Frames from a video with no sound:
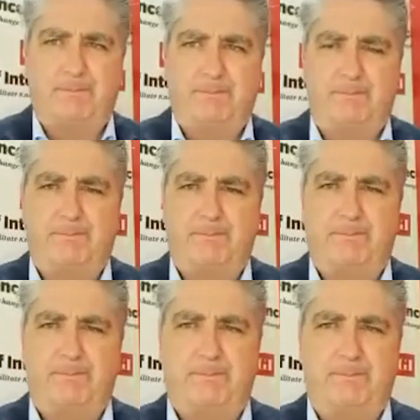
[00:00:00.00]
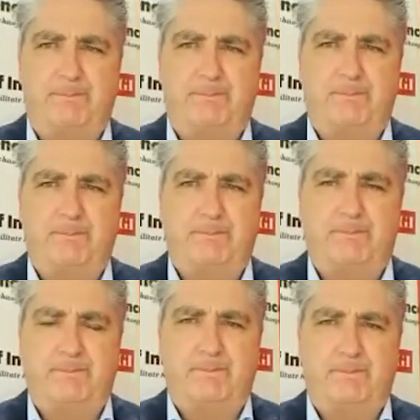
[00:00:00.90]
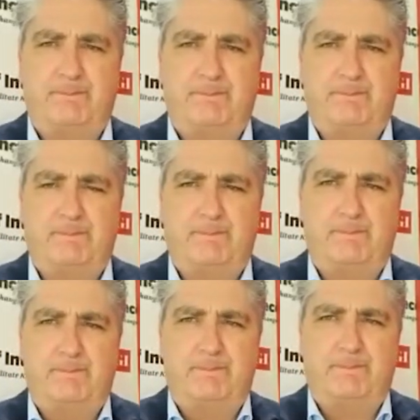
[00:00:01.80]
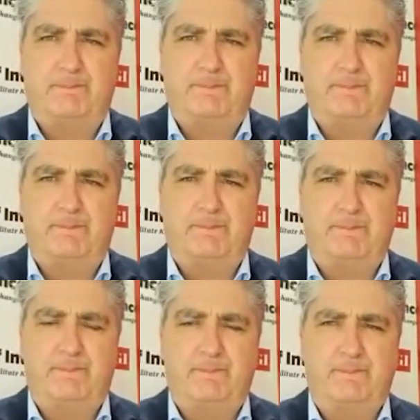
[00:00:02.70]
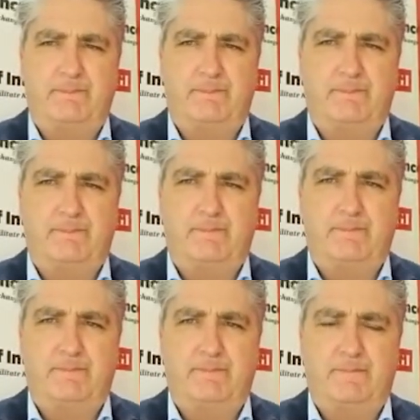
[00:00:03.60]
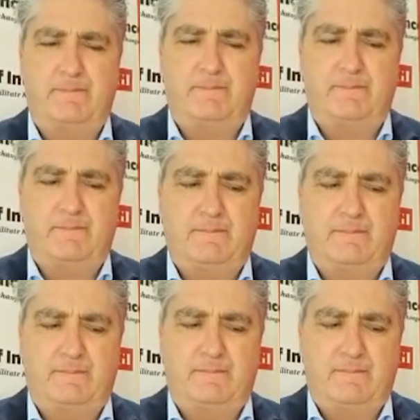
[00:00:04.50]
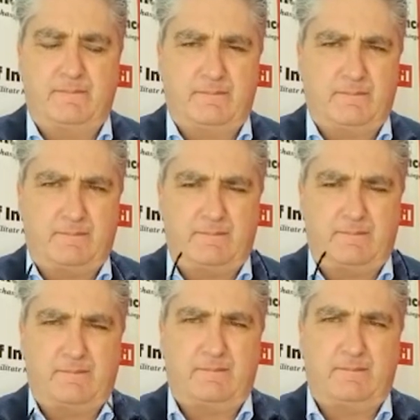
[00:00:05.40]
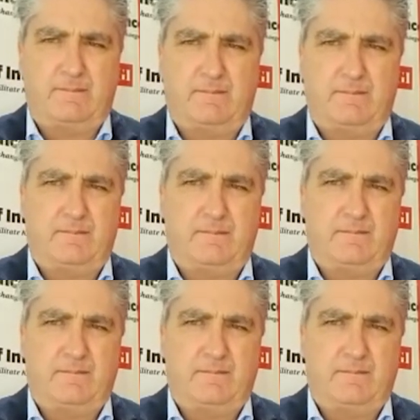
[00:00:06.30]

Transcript: [no speech]